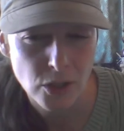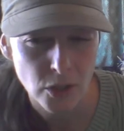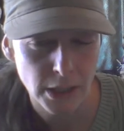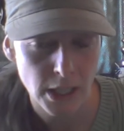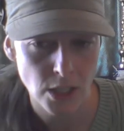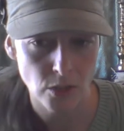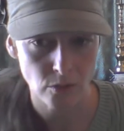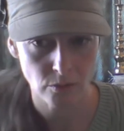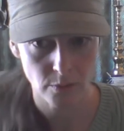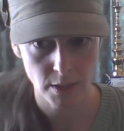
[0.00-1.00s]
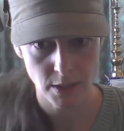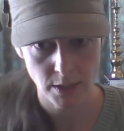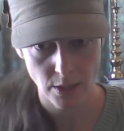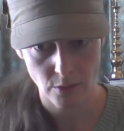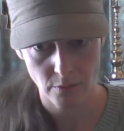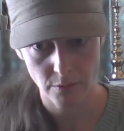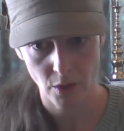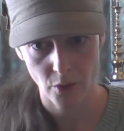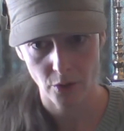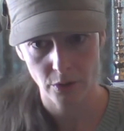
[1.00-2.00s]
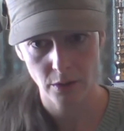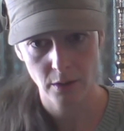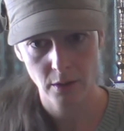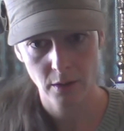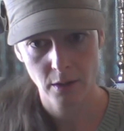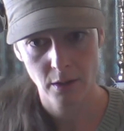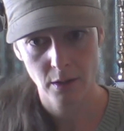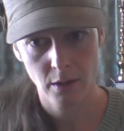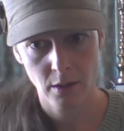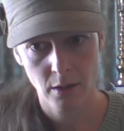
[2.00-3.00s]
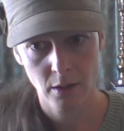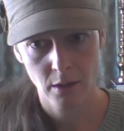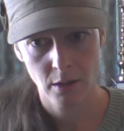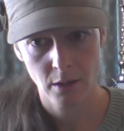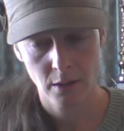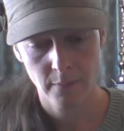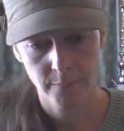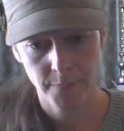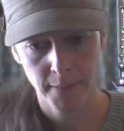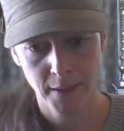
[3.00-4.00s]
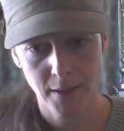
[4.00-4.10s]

looking at you to be the center of the earth? I really don't care.